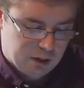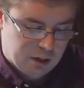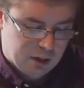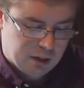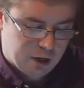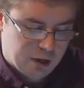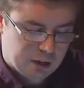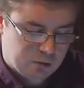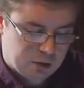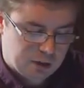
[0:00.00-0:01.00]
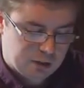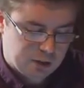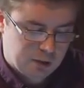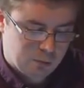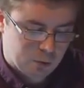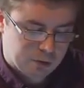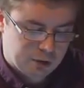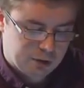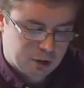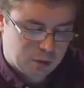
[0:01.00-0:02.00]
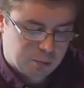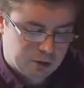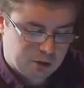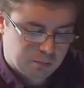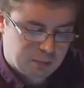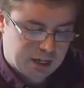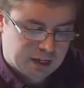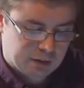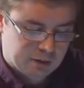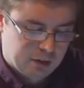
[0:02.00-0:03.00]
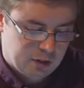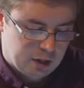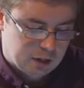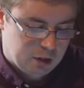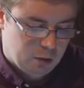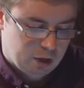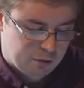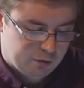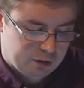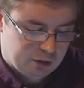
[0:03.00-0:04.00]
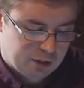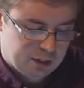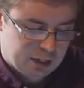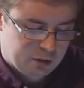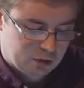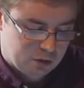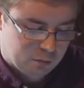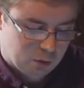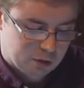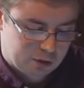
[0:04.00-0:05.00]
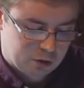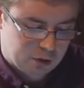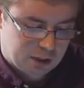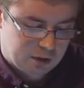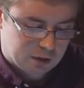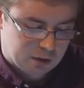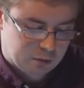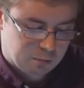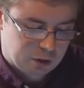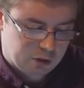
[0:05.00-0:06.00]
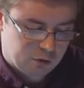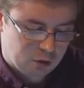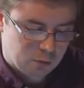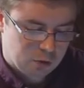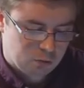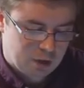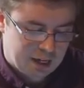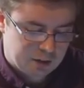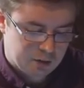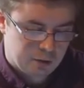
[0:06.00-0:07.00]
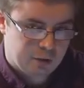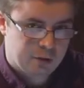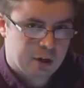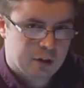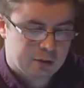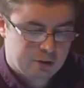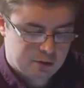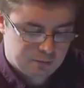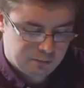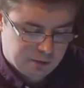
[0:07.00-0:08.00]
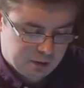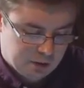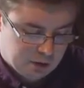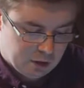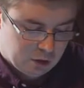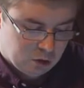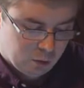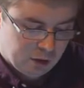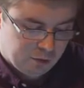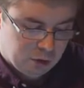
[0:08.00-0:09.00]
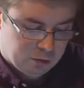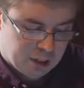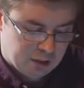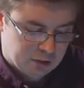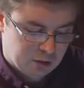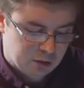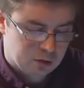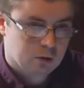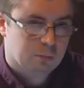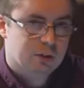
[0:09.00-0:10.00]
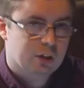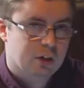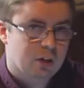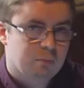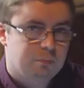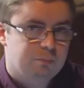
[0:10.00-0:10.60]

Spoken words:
He had heard how drinking seawater could turn a person mad, and knew how physically dangerous it was to drink it, but his throat was ragged with thirst. Surely a few tins couldn't do much harm.